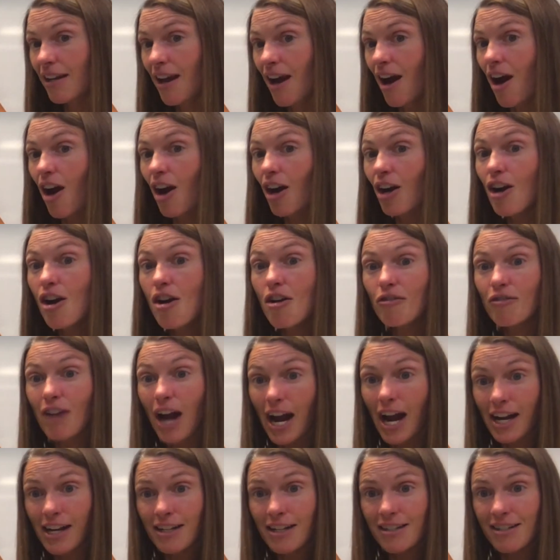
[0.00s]
are
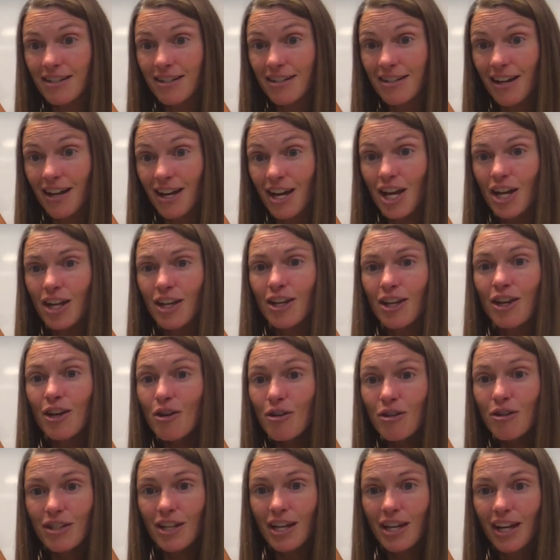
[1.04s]
correct
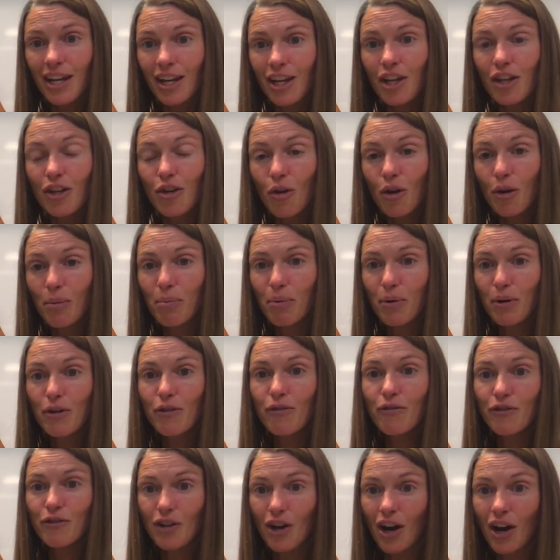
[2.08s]
using your
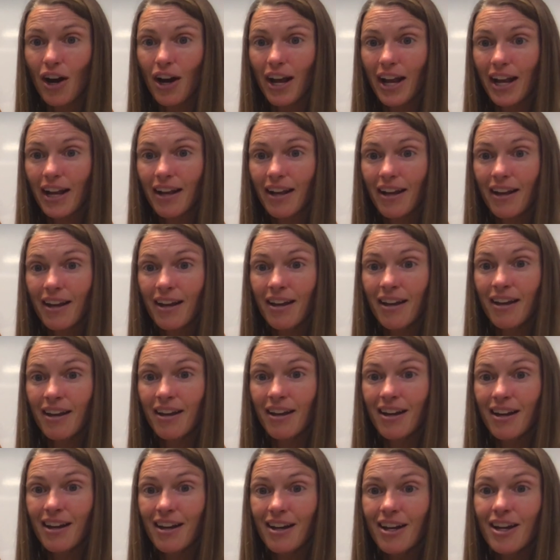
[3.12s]
proof drawing.
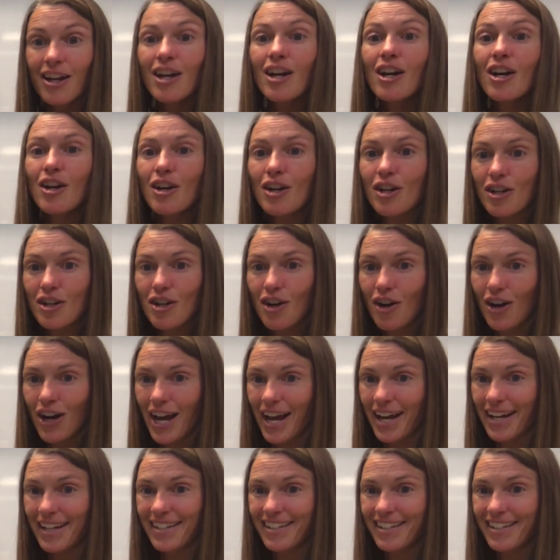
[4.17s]
Go ahead.